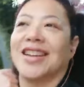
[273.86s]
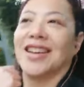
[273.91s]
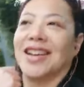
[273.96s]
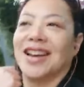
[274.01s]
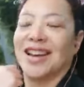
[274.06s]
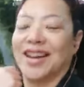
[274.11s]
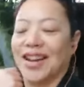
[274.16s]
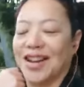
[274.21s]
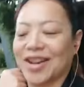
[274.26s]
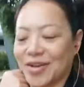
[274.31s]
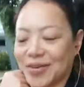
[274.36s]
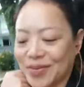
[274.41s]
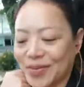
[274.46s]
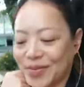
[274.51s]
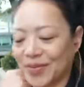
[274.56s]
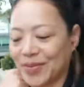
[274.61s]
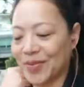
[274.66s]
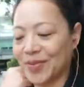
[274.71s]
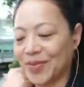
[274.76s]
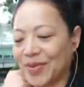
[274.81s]

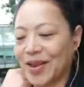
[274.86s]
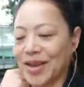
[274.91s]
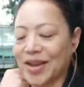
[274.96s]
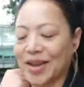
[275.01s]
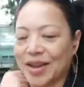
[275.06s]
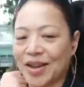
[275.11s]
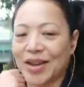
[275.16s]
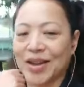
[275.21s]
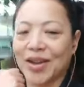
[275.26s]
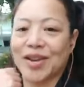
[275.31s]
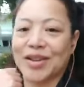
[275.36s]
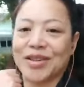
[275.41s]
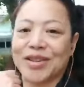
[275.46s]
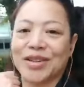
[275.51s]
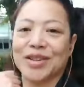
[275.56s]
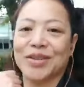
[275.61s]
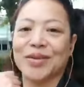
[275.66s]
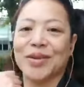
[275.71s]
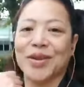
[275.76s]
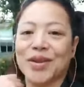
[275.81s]

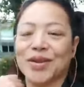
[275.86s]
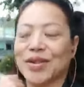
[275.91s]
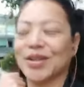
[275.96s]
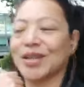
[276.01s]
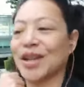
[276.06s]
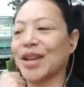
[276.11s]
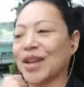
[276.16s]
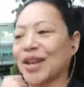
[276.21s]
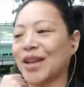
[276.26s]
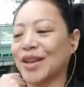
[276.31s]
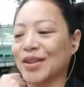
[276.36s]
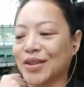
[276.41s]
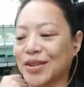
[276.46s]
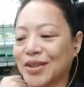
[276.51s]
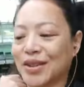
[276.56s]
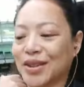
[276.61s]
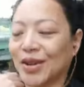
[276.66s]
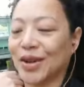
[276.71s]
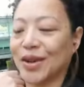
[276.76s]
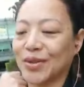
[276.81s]
Is what you're telling
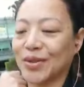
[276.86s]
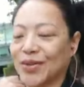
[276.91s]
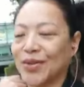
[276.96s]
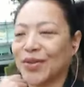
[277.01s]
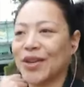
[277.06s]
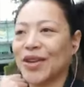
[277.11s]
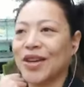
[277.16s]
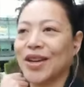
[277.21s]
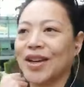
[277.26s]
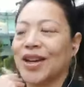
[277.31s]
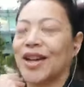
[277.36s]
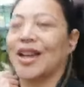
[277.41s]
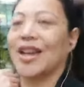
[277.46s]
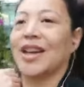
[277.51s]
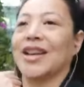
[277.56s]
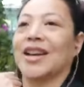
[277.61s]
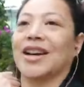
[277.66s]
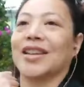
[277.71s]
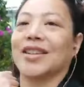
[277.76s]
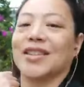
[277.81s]
yourself
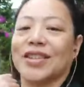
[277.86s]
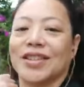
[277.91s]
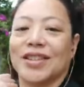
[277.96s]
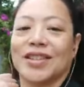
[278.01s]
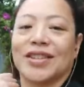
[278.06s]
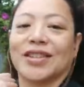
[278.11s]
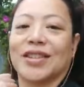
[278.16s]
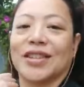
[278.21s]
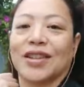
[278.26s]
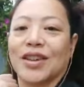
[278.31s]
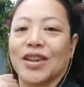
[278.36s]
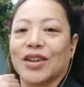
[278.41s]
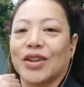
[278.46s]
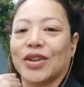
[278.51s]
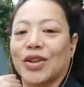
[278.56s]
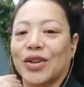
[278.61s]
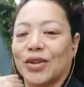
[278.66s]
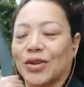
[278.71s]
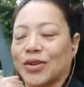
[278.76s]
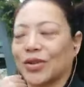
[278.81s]
and others
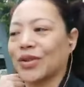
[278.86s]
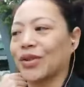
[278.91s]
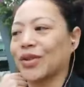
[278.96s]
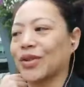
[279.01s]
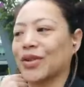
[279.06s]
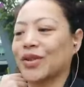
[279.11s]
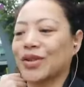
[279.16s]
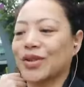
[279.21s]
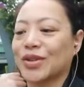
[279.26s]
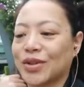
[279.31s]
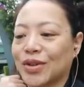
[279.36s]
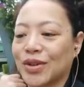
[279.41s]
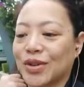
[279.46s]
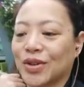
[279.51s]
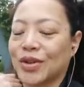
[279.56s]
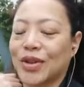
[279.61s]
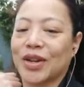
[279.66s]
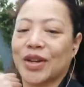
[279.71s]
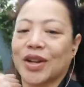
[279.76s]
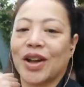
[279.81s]
congruent
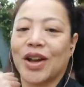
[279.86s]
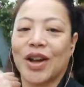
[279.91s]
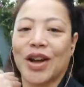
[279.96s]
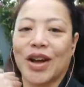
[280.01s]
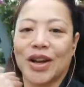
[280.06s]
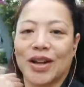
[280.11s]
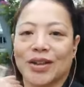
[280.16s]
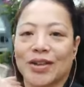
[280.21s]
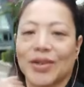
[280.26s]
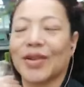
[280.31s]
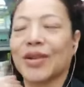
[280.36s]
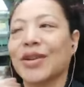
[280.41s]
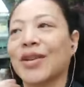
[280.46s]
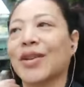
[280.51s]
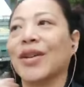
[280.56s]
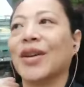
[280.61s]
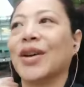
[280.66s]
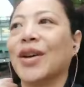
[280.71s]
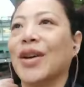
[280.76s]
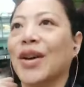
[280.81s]
or in line
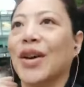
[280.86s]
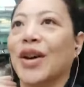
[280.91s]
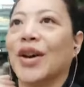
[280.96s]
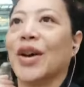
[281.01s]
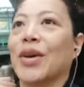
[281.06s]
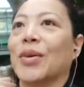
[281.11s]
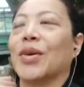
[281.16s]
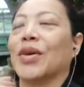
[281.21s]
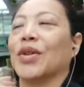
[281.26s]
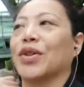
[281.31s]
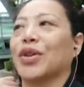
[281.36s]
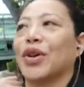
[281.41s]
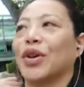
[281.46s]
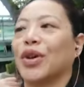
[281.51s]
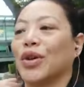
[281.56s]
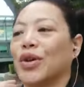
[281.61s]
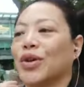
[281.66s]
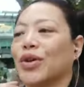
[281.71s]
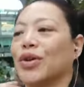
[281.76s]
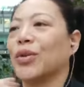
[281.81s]
with
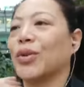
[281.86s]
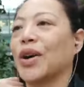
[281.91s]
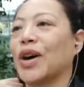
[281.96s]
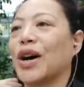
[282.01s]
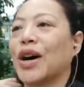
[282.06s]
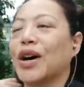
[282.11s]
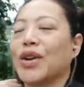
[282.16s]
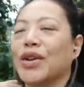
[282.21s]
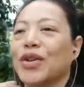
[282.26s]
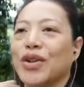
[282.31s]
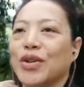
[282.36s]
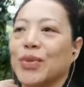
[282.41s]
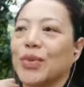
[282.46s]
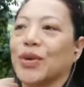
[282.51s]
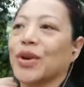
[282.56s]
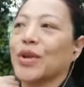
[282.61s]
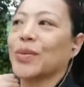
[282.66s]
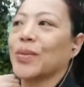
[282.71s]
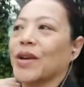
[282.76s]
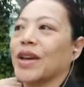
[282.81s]
who you are, who you
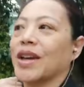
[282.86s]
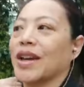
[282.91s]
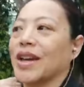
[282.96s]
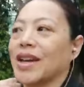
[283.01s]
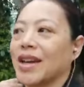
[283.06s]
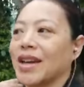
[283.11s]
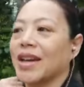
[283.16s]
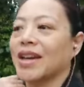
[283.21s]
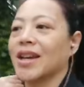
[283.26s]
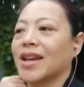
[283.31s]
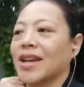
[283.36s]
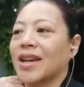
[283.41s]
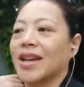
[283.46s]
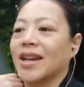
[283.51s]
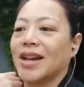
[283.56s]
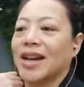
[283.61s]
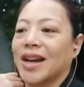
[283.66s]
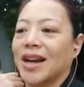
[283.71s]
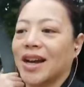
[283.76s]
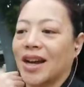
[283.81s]
want to be,
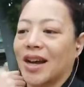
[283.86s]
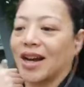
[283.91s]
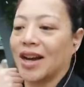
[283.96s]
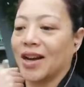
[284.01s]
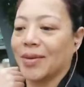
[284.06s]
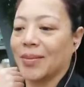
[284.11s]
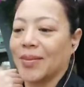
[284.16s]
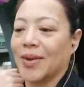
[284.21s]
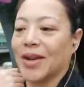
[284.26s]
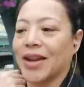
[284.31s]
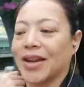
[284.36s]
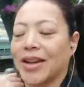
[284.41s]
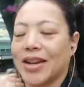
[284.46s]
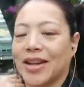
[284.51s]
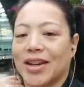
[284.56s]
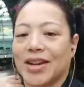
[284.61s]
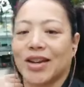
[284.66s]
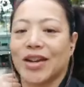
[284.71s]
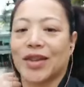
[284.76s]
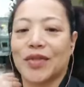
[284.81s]
and
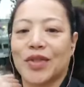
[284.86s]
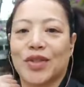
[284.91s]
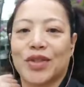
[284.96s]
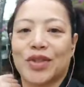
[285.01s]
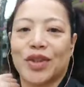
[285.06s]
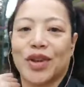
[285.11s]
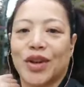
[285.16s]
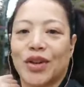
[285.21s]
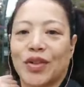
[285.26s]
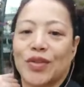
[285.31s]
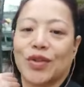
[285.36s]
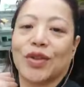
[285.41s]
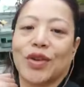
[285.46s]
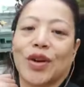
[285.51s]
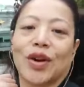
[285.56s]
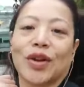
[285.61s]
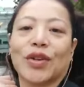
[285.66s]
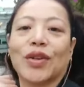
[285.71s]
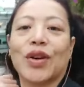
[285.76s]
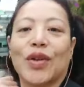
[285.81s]
in and of yourself, your
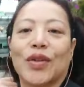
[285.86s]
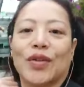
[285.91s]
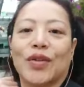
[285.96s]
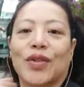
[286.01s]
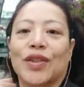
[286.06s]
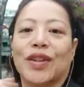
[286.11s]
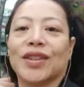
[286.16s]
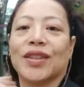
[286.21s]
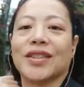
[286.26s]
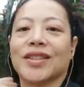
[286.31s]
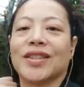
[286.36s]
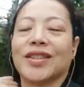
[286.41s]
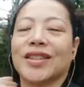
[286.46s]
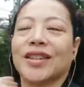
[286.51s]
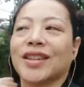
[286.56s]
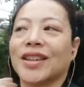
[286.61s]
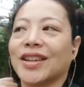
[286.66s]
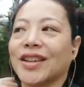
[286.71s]
own confidence?